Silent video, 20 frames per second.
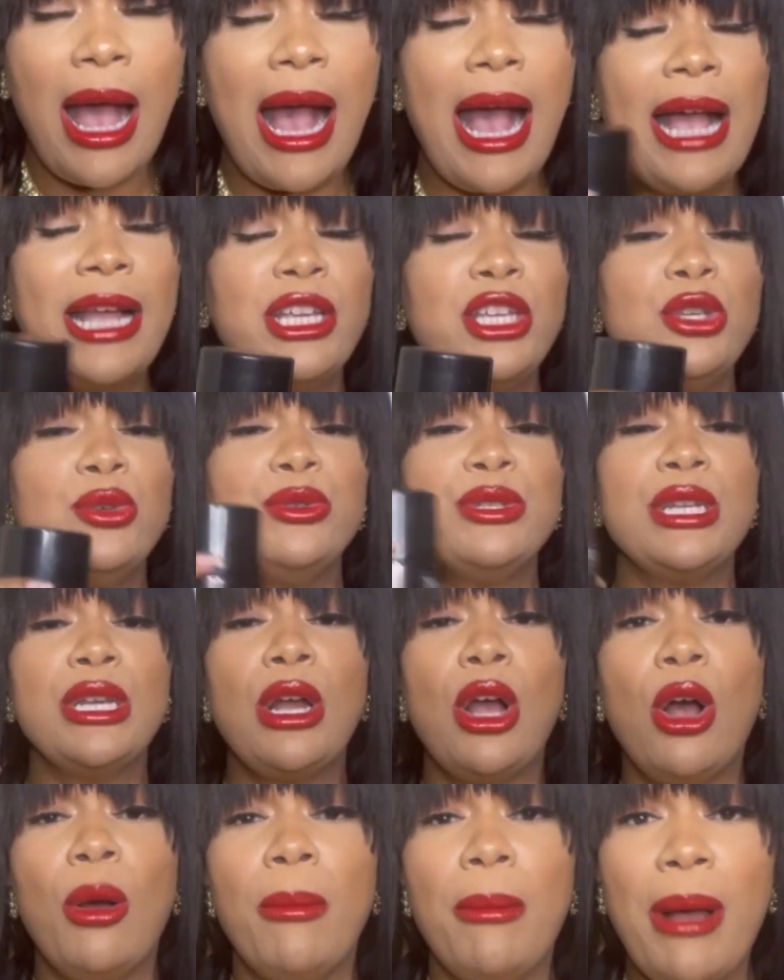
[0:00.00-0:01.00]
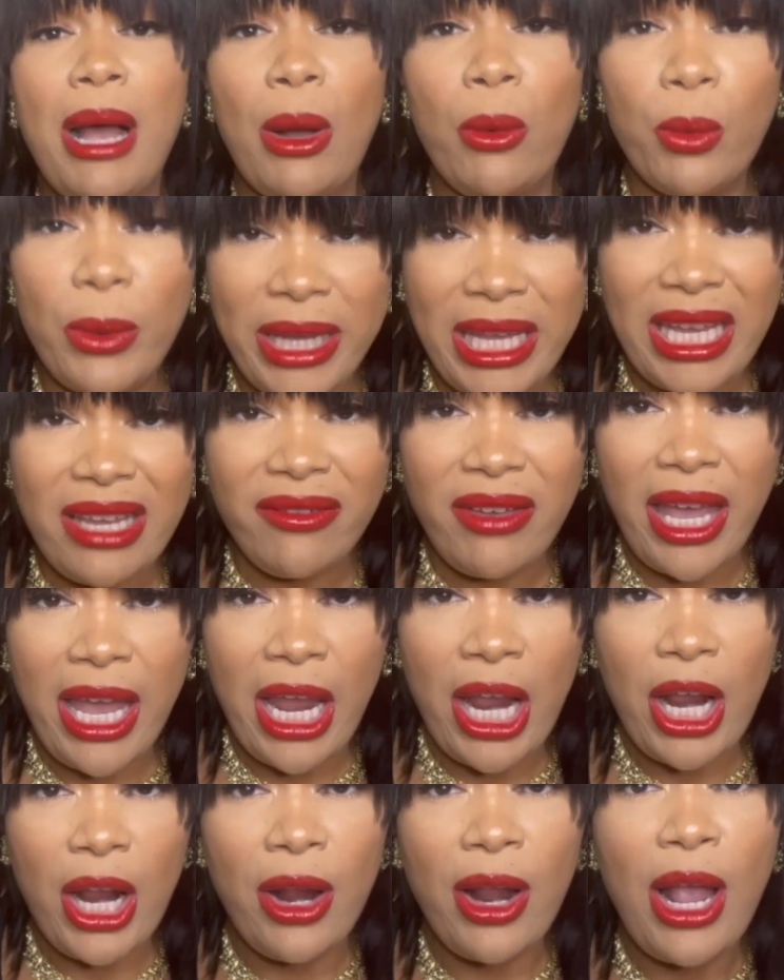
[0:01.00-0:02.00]
I use it on my weave
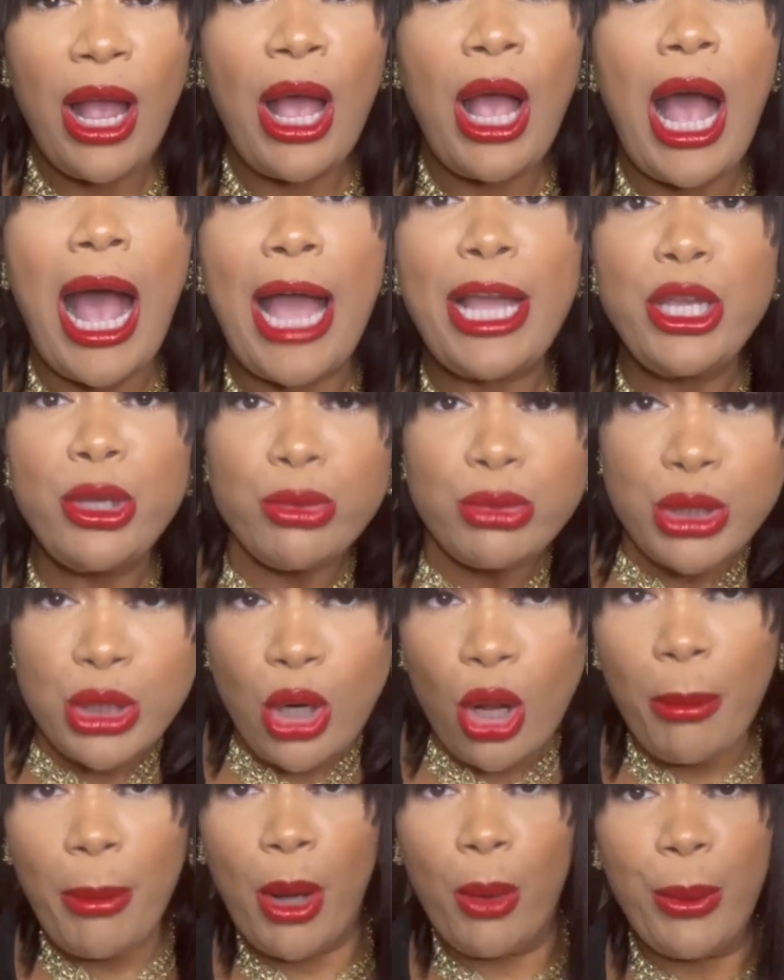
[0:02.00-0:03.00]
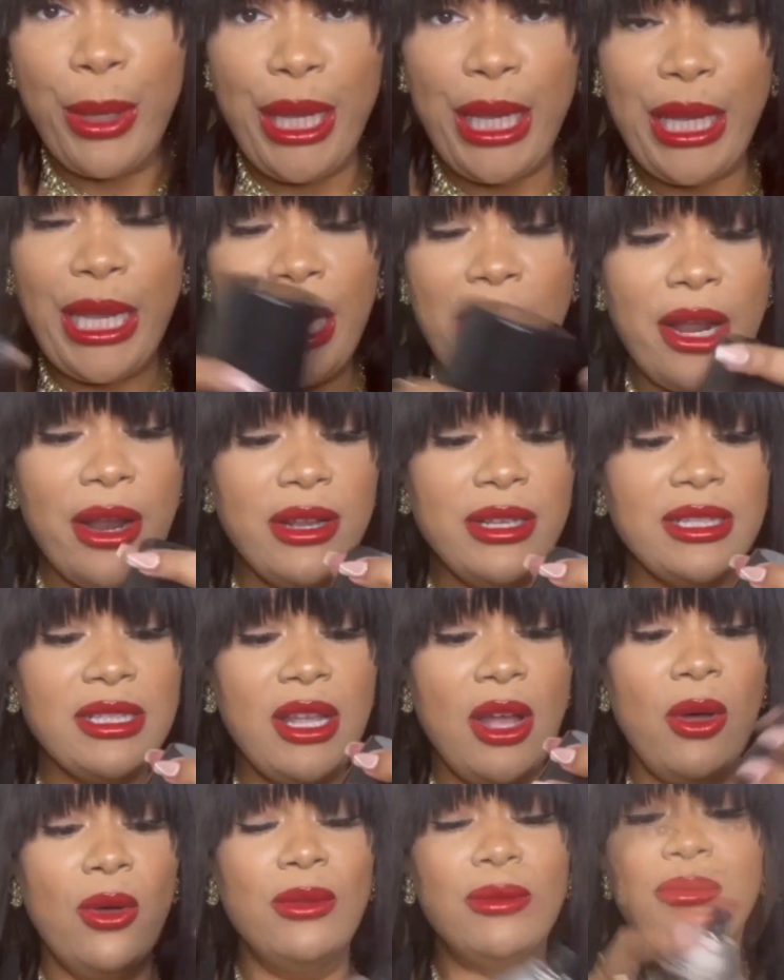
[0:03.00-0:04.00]
hair. I use it on my wig hair.
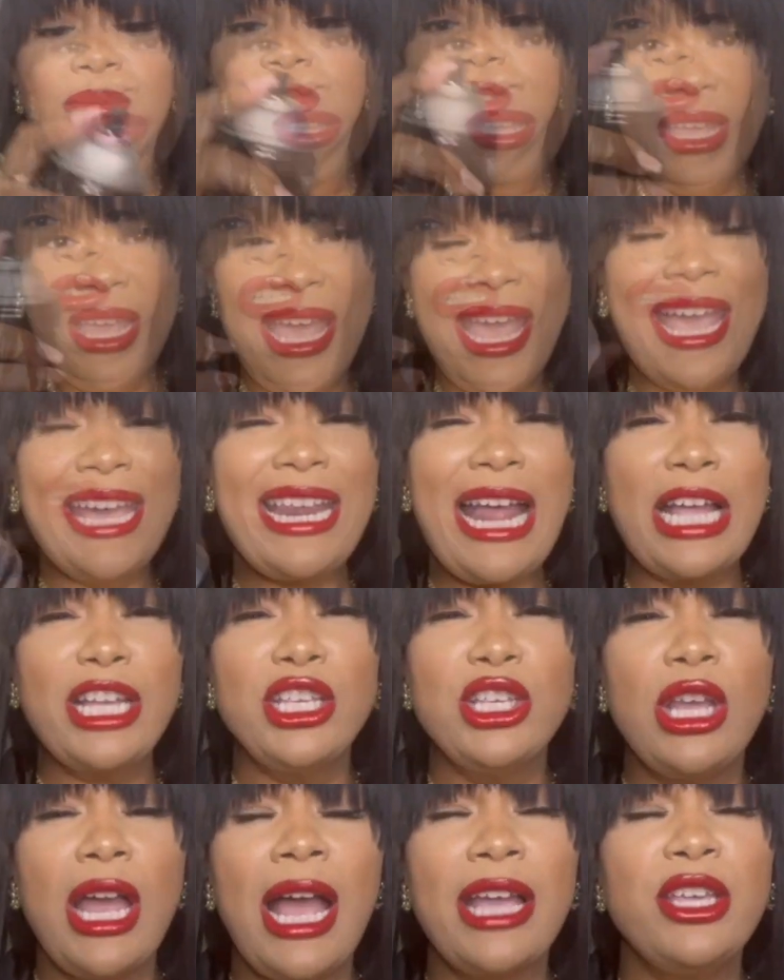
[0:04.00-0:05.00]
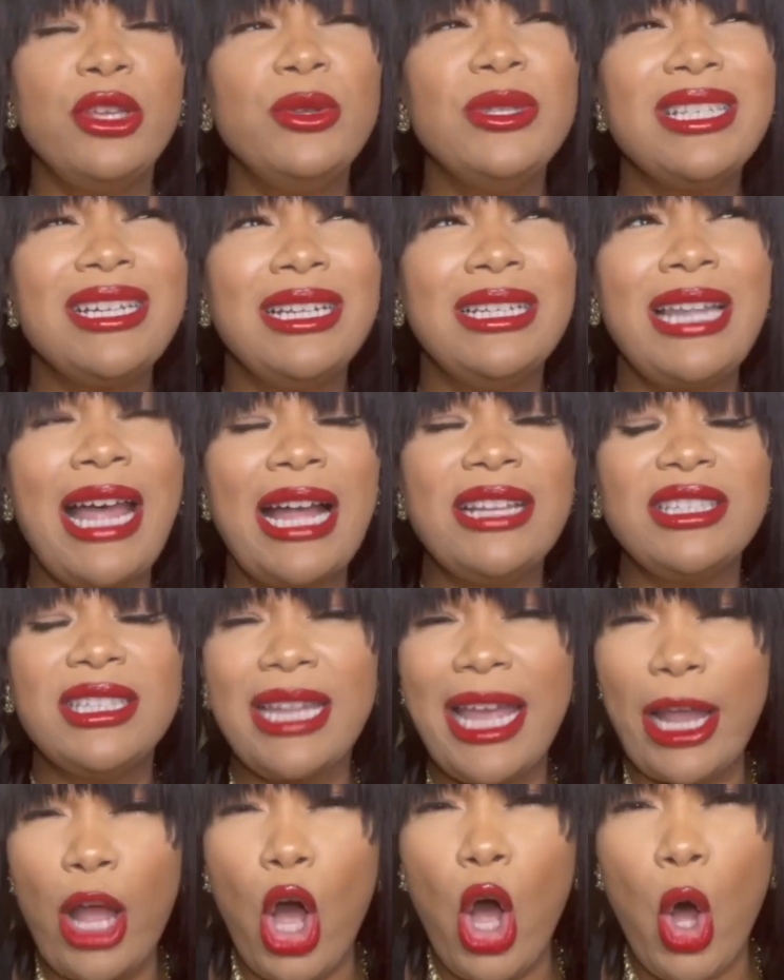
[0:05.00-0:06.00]
So you just, and I, I use it a lot to
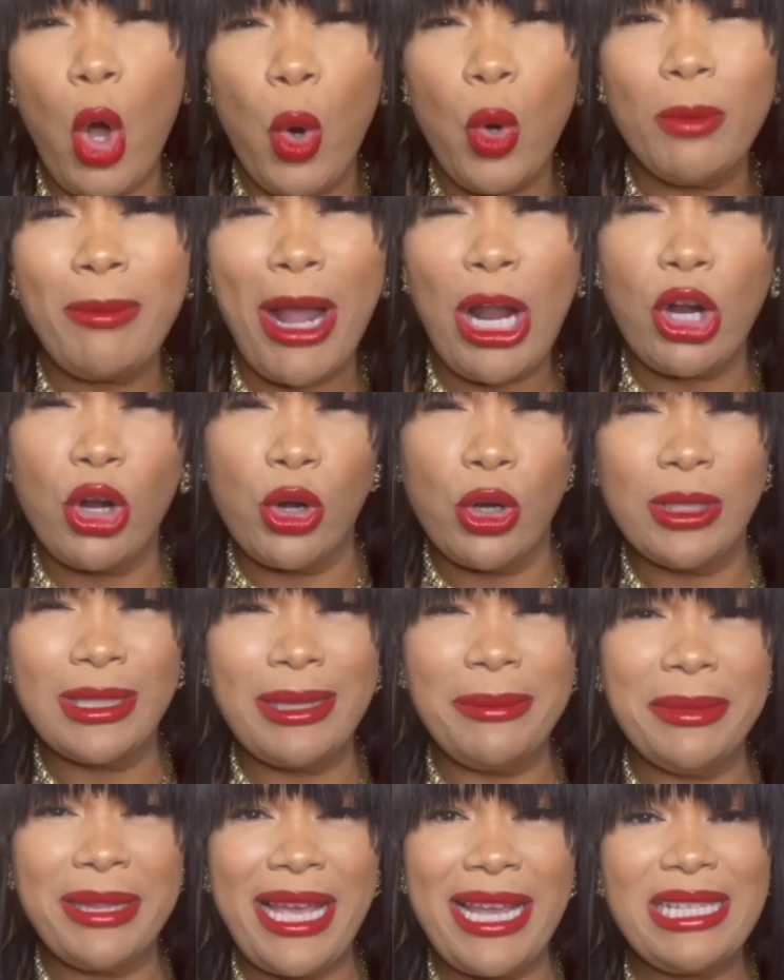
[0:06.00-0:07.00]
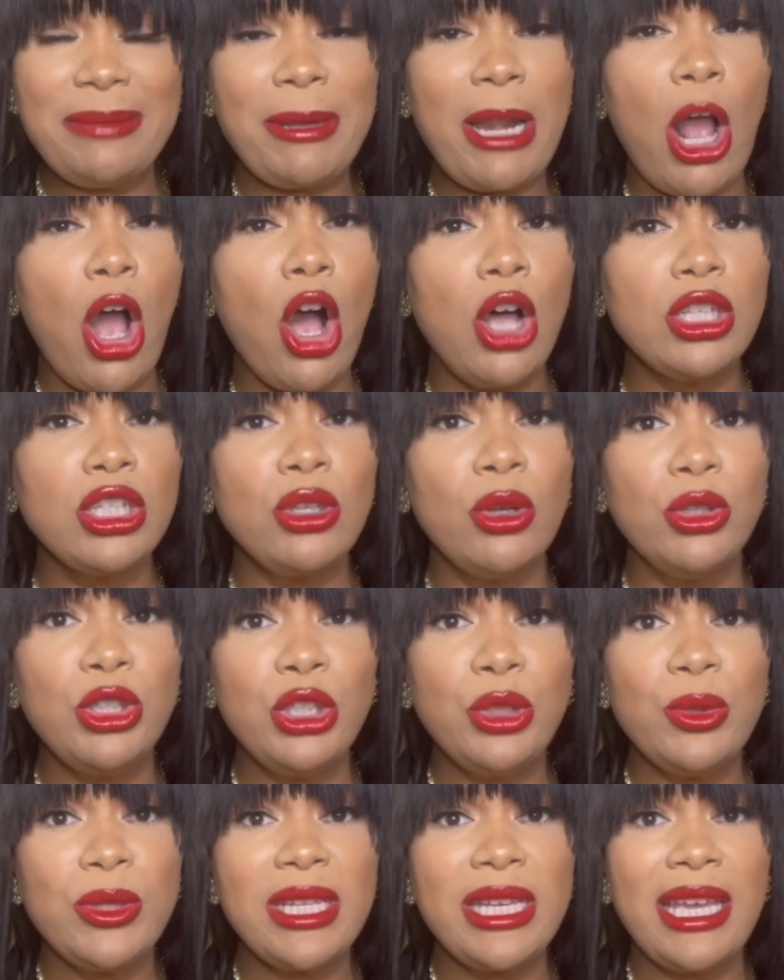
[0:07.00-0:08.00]
like hold my curls in place, but I also
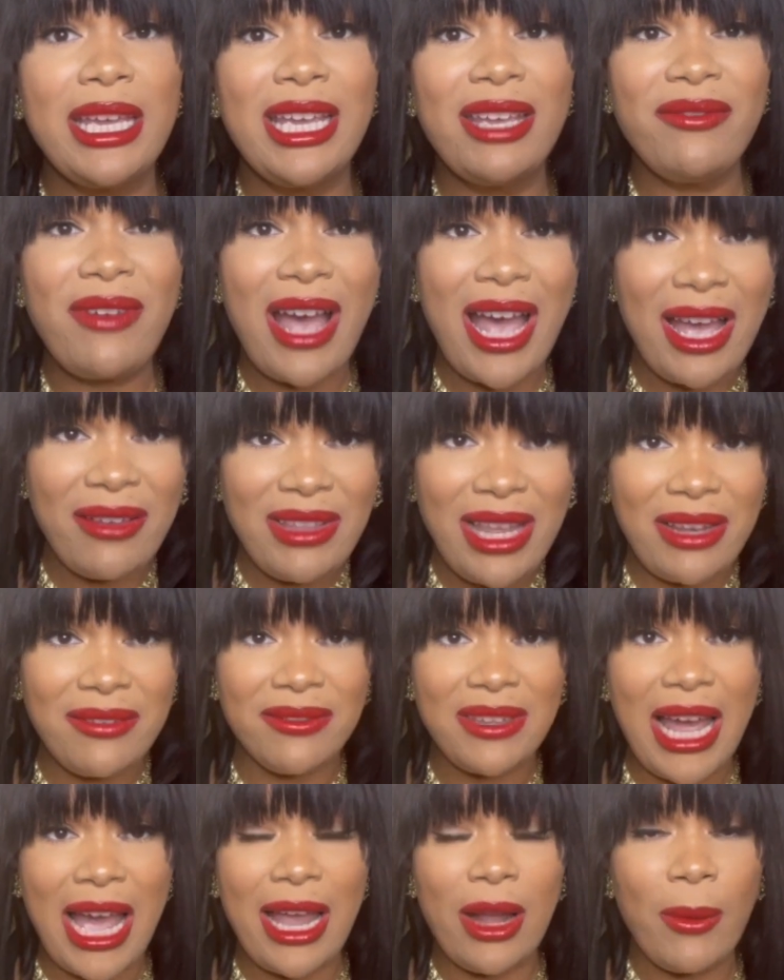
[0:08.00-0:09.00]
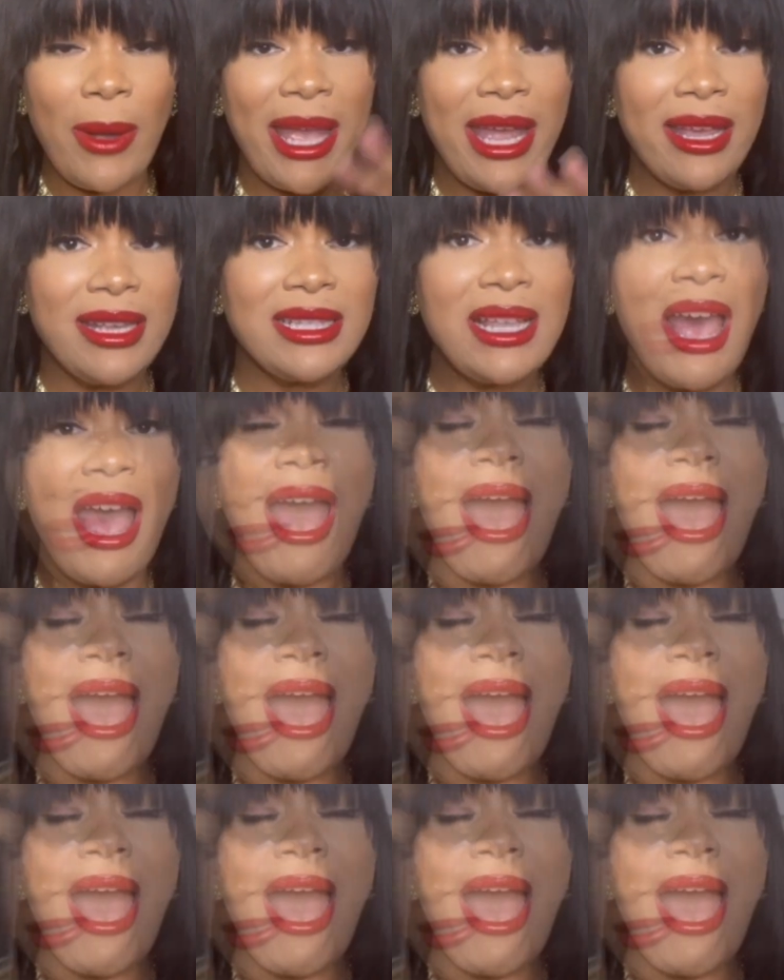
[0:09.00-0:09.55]
use it if I have like flyaways.